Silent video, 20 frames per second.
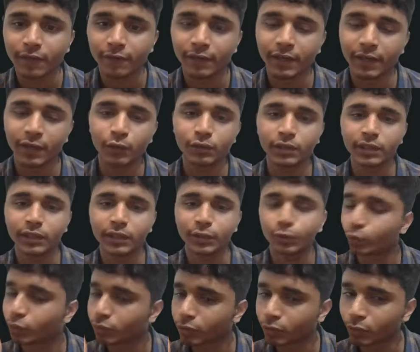we are using
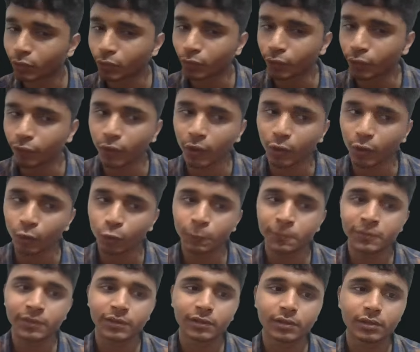two for
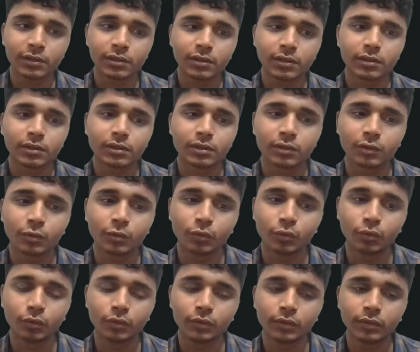loops
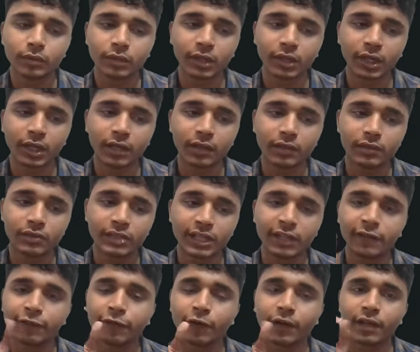to
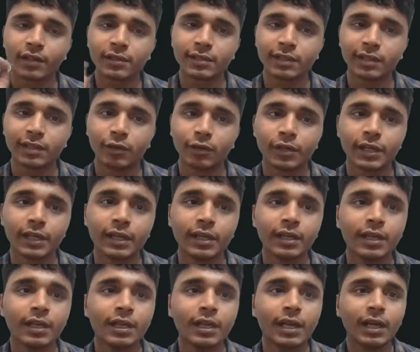check for a cell. Okay,
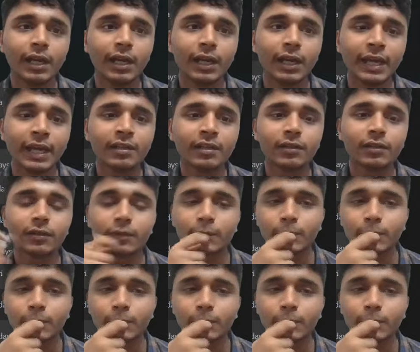like